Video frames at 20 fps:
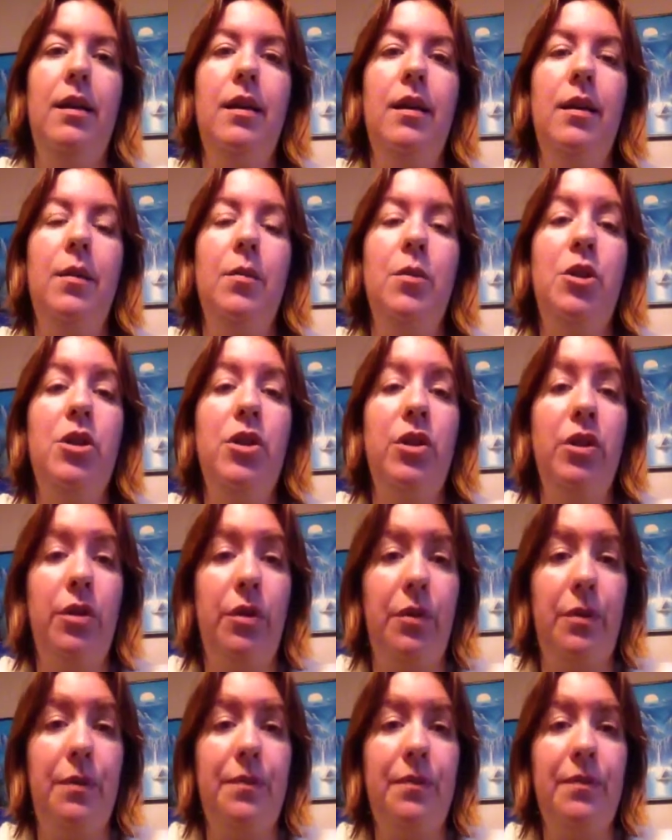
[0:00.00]
Number
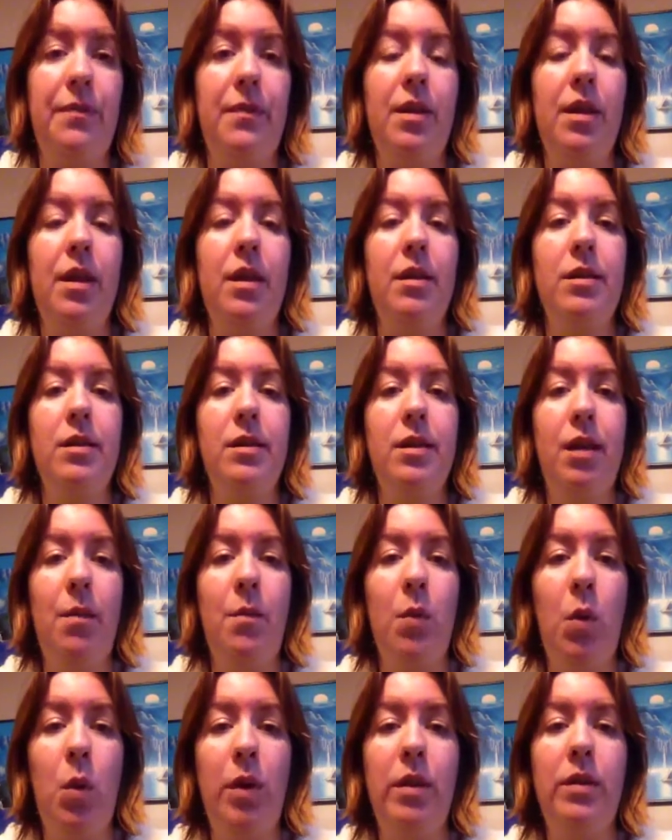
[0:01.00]
2,
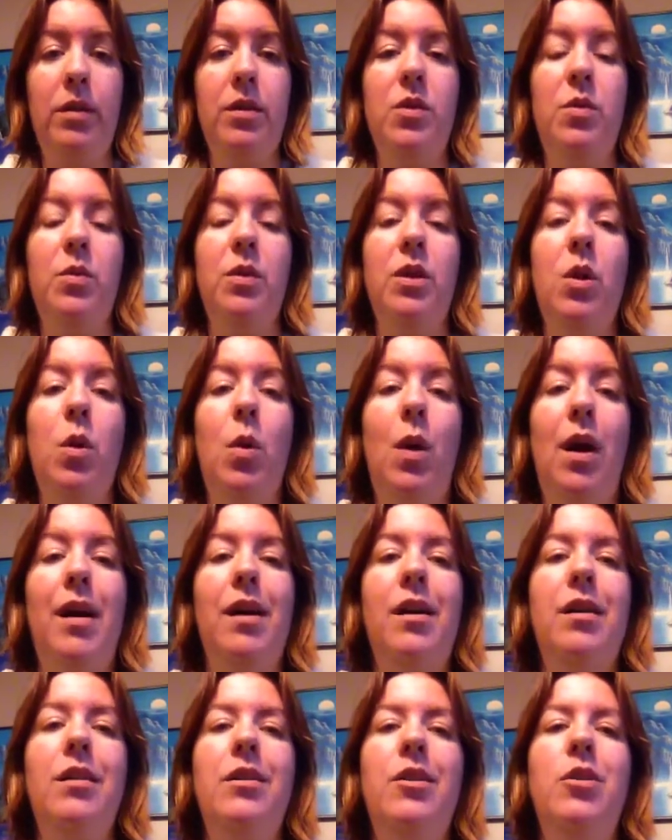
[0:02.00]
some oils
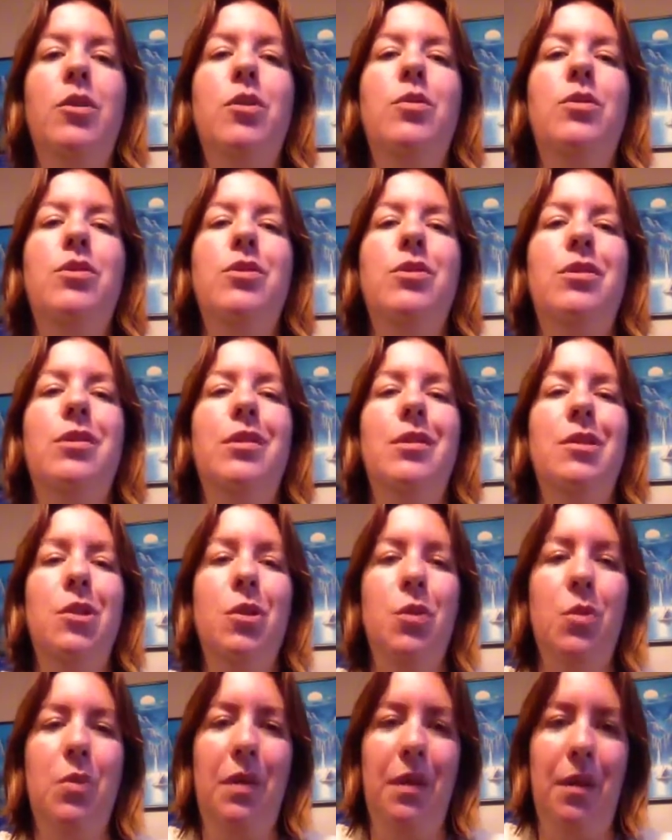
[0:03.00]
require you to
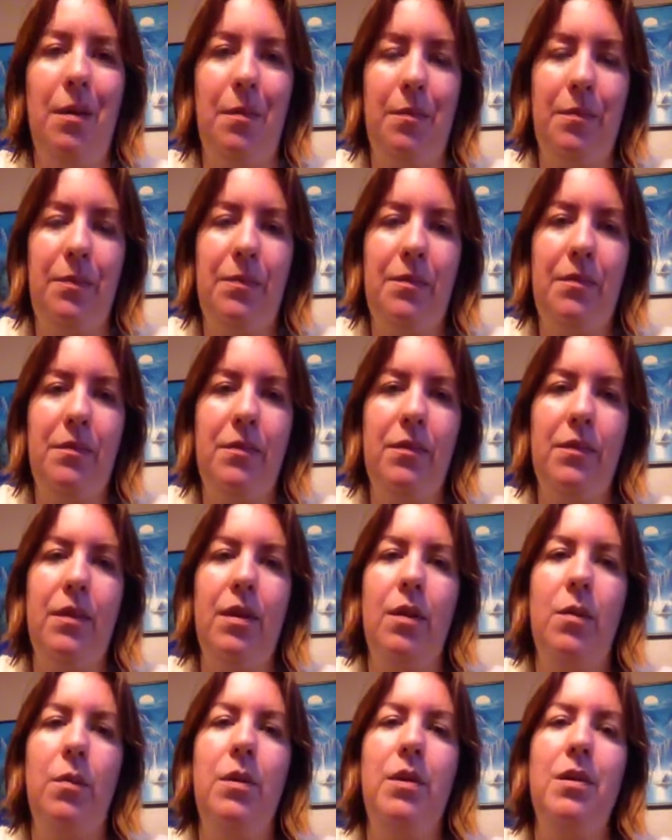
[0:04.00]
dilute them. Now,
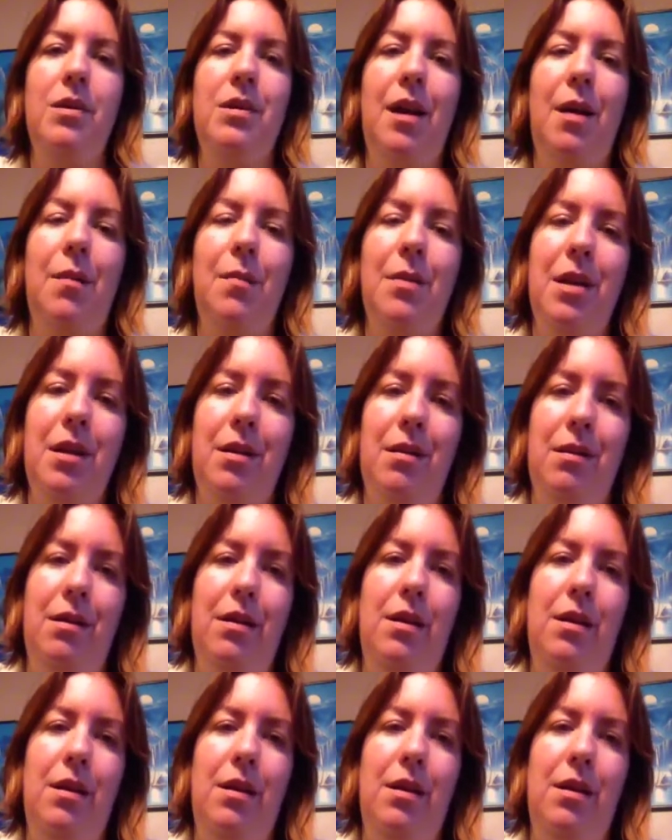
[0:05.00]
what does that mean?